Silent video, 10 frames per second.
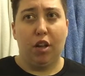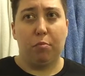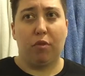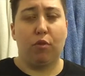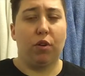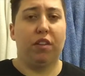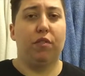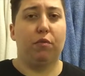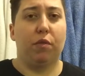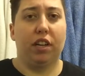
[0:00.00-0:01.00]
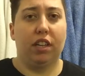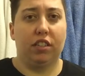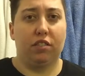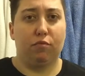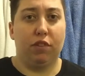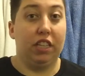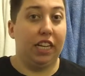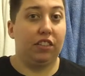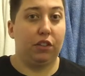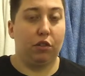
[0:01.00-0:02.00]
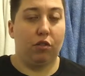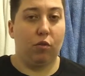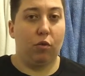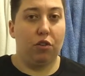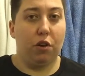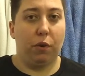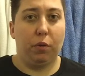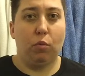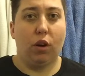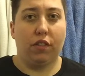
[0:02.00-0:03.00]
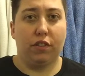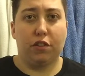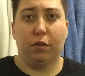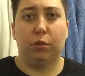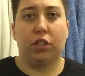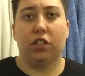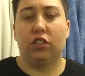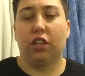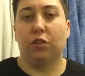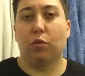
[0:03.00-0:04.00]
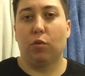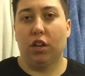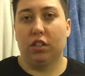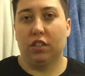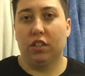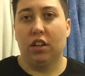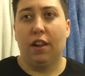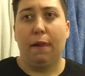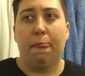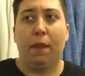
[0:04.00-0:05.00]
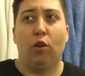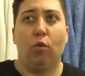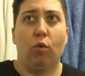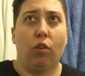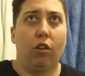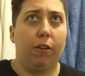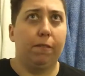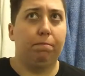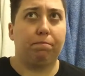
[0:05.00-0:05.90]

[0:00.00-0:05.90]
before even realizing or knowing what the term transgender was, or